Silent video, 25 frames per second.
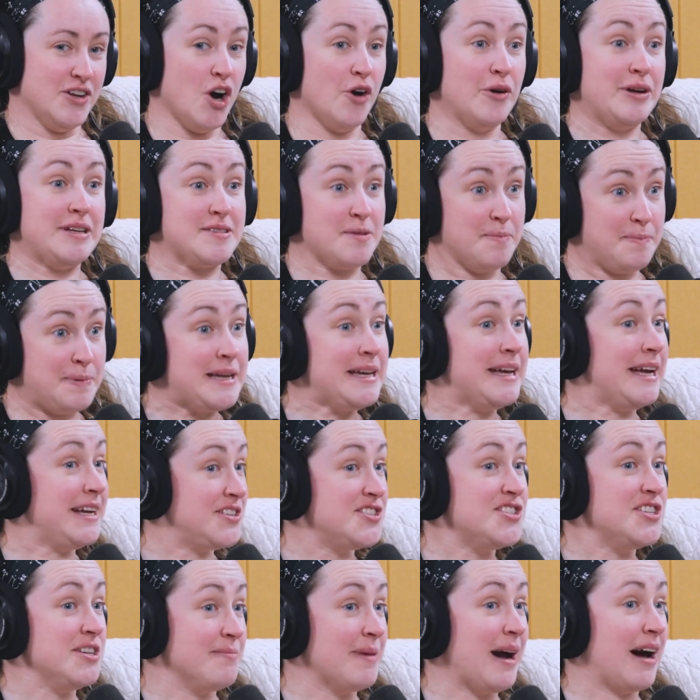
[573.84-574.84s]
No, he's a
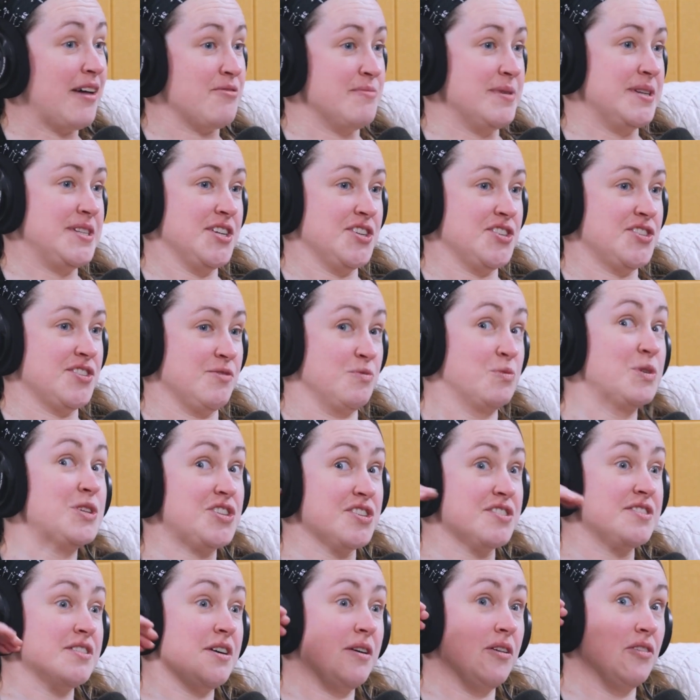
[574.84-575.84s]
PhD mathematician, which
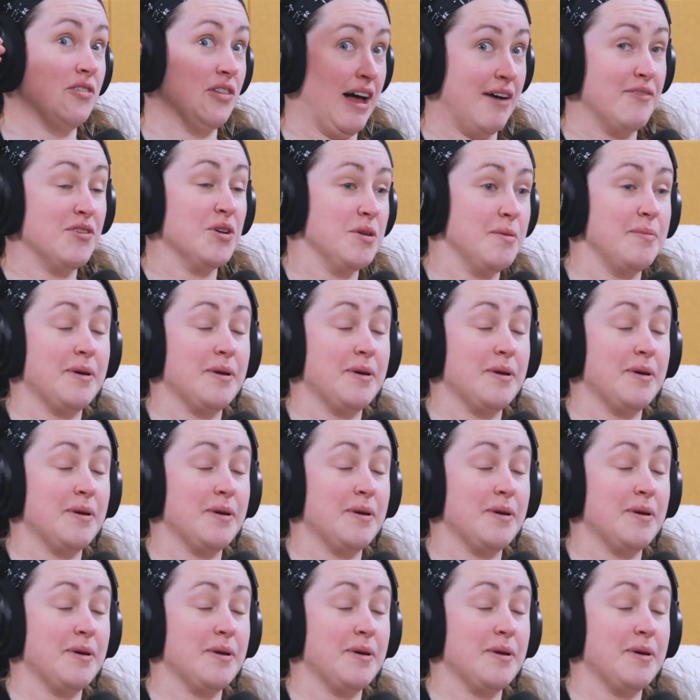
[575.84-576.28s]
is a level